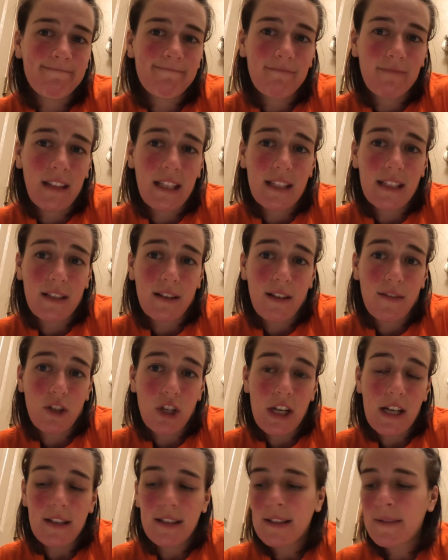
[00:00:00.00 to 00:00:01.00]
they still have a
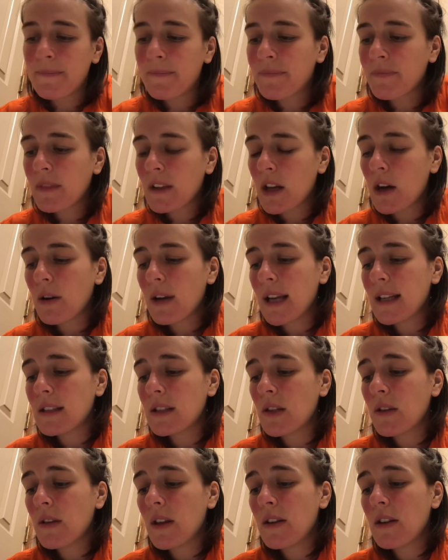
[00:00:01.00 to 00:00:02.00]
chance. Okay,
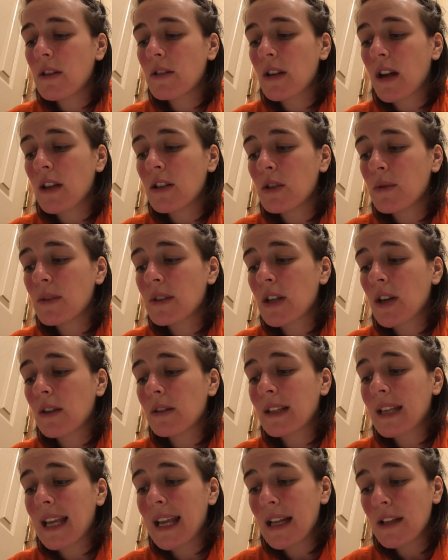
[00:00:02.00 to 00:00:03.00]
so then there's also what's called
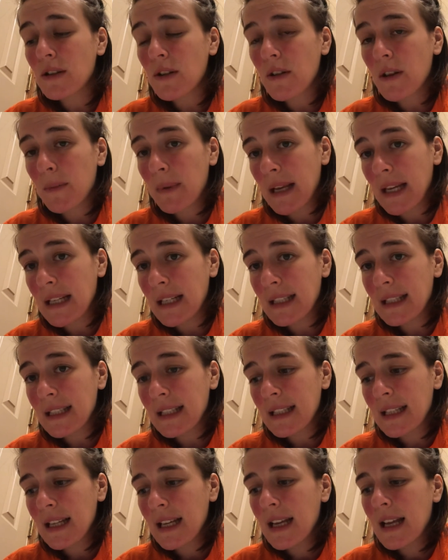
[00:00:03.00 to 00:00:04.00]
cancer of the penis.
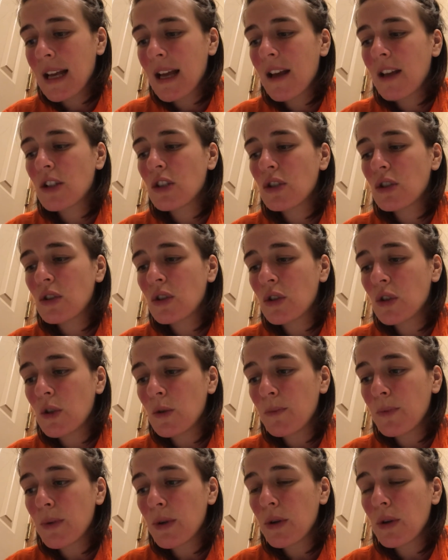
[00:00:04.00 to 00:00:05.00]

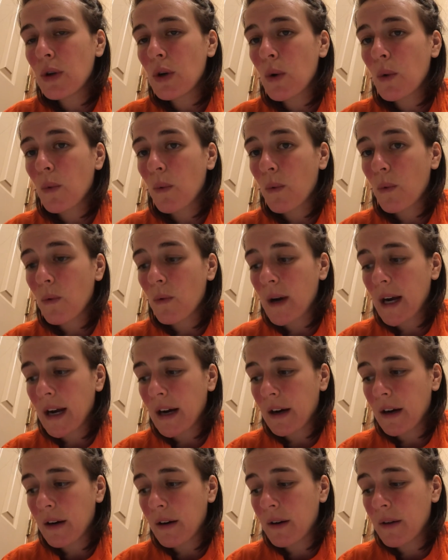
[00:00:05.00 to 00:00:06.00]
Super
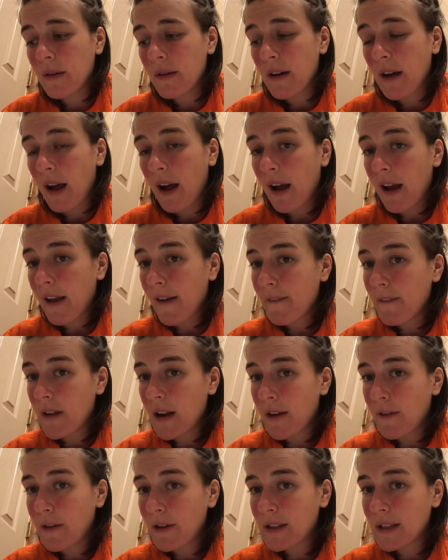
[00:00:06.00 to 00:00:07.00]
rare. I have
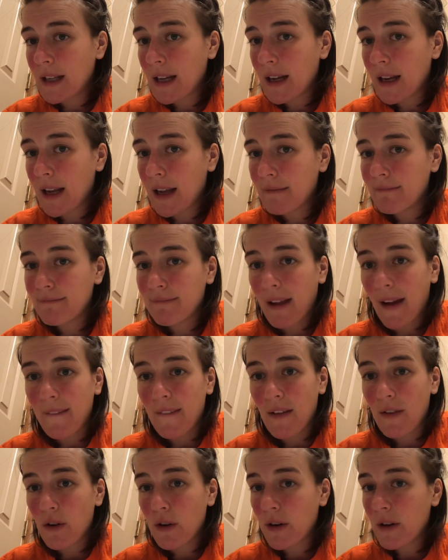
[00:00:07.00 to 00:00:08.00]
never seen it. I've
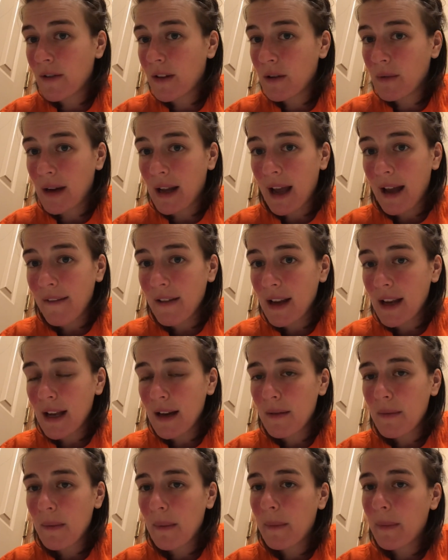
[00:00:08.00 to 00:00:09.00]
never heard of anyone having it,
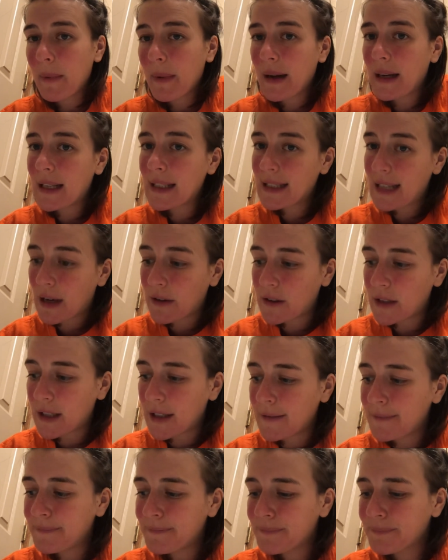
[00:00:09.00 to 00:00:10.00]
but it's out
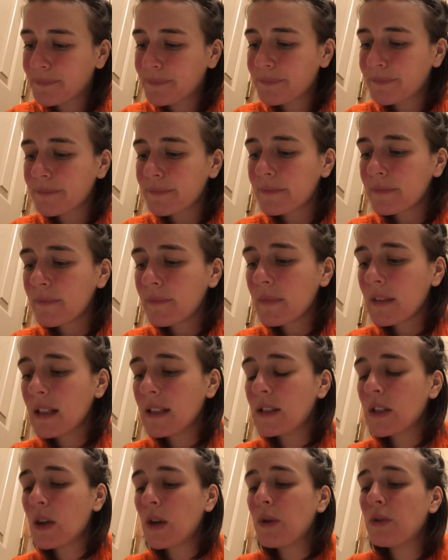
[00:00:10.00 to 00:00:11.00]
there.
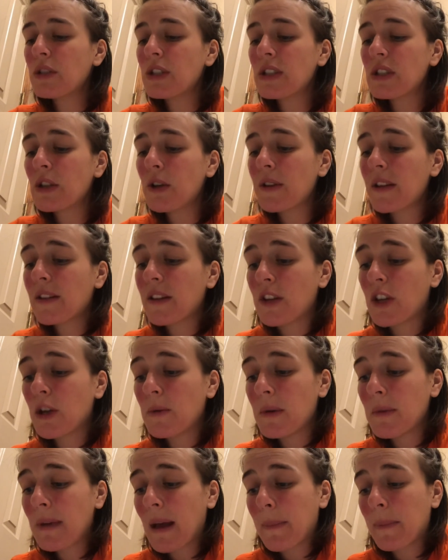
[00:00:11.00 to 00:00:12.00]
So just know that the
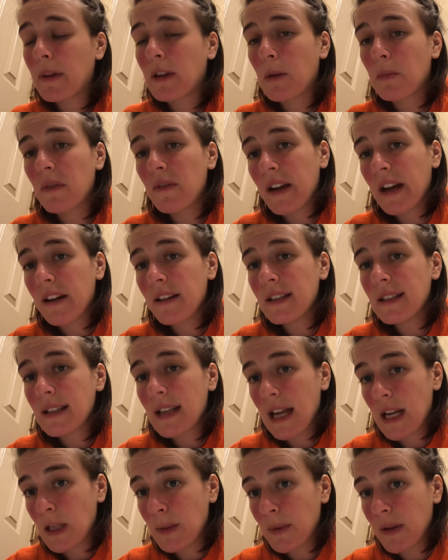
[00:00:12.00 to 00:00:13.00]
human papillomavirus,
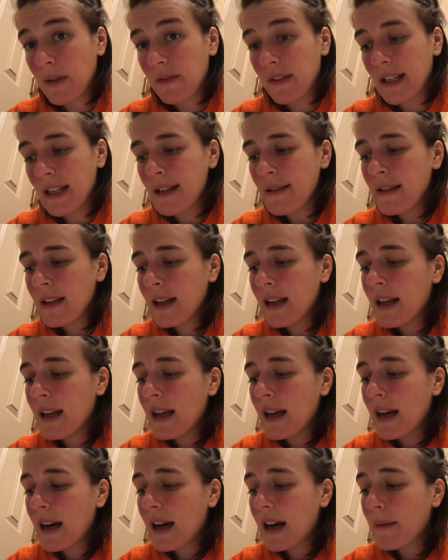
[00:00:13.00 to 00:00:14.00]
HPV,
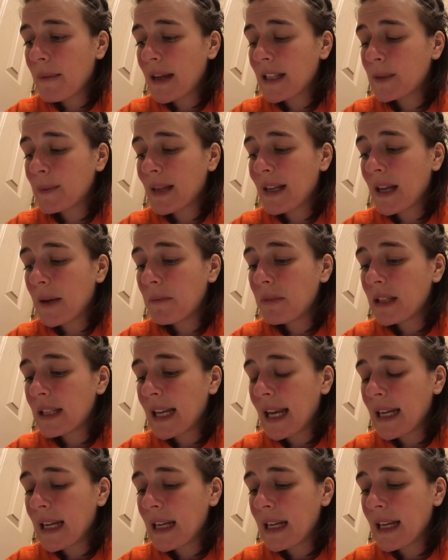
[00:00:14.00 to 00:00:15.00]
has been
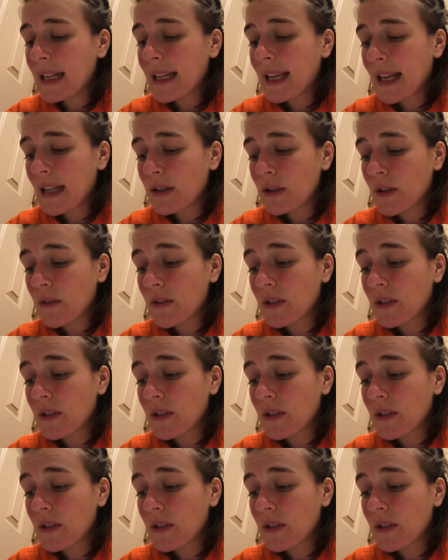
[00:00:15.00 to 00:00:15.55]
implicated in cancer of the